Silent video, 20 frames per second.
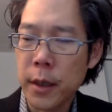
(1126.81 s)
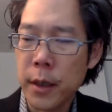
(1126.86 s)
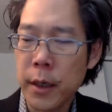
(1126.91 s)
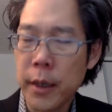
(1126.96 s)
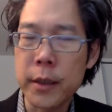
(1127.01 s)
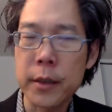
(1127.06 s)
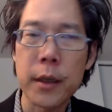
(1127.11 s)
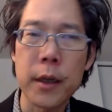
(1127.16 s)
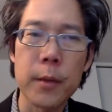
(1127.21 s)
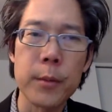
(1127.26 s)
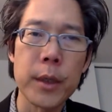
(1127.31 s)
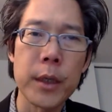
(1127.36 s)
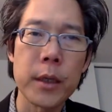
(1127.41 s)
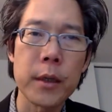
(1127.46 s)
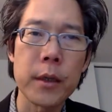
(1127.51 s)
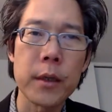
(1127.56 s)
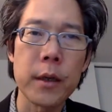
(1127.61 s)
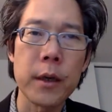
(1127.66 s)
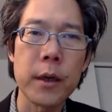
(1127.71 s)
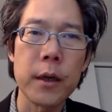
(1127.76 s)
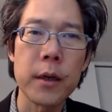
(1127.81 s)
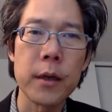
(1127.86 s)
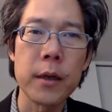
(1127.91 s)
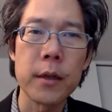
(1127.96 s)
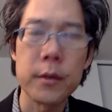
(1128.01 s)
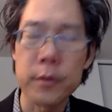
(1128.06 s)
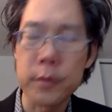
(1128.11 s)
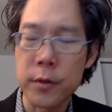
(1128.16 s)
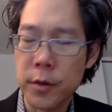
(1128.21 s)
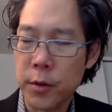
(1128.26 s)
economic
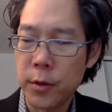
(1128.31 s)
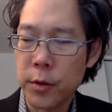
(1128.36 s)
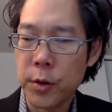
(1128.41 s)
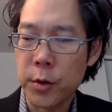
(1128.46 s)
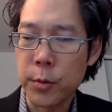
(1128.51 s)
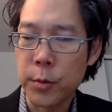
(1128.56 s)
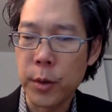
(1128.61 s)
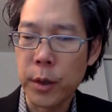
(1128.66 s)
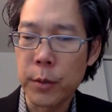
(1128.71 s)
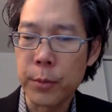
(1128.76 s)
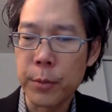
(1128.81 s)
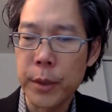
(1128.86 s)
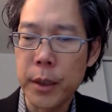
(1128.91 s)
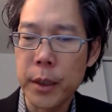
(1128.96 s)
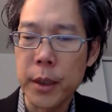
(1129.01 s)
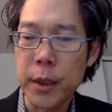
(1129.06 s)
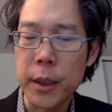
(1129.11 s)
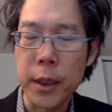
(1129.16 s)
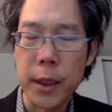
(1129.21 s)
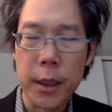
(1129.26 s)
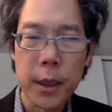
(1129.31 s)
and social well-being,